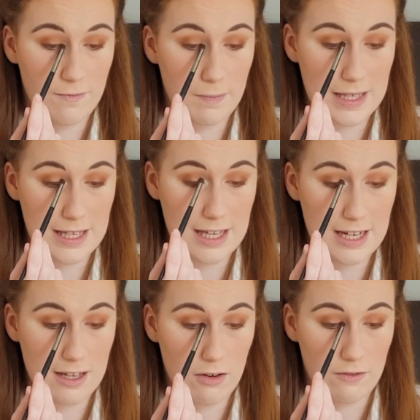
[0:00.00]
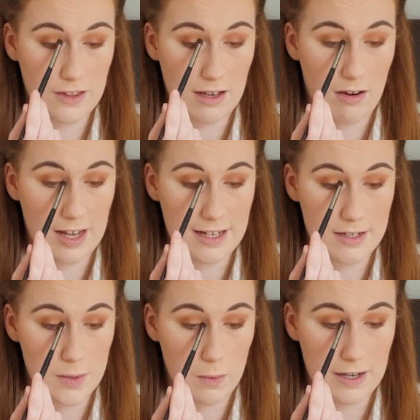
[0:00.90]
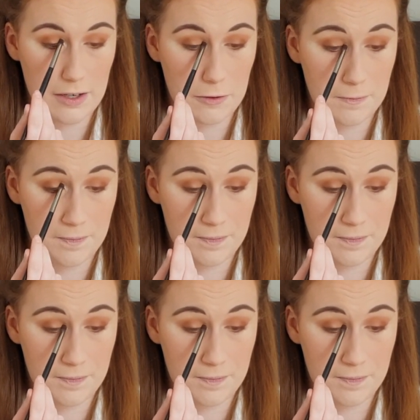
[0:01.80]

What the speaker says: beginning of the eyelid as well.